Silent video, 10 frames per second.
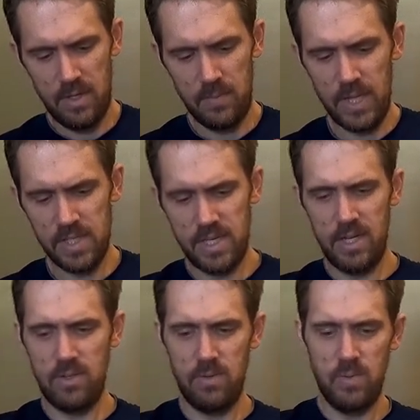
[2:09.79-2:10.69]
But yeah,
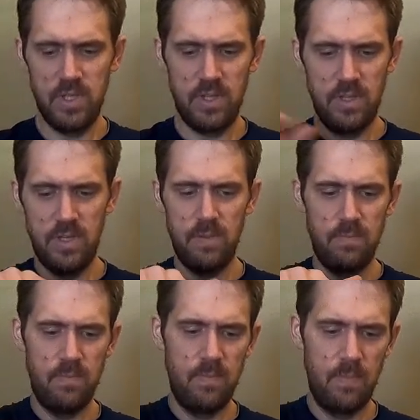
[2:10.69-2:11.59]
standard with the
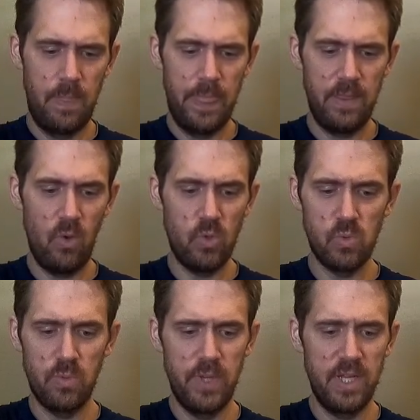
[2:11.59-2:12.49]

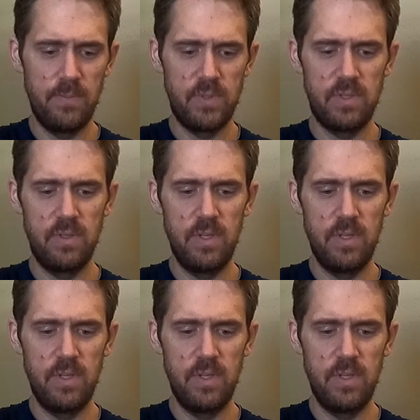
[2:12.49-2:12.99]
Holdsworth pickups.